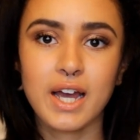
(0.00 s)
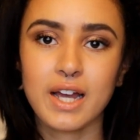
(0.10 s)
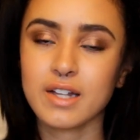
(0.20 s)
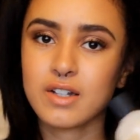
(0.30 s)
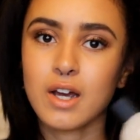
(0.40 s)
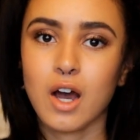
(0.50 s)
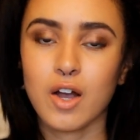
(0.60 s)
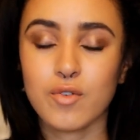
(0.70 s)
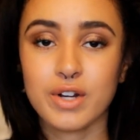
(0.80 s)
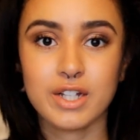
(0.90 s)
and
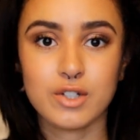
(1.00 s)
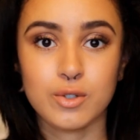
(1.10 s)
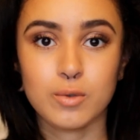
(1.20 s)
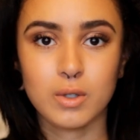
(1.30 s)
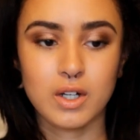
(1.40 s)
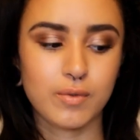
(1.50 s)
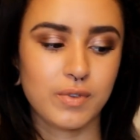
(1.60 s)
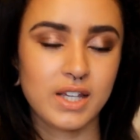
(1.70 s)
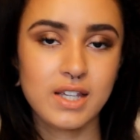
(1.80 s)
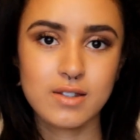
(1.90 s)
I really do love
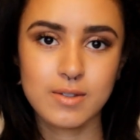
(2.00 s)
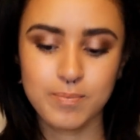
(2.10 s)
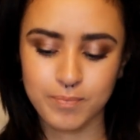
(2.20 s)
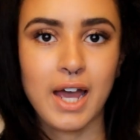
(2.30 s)
these.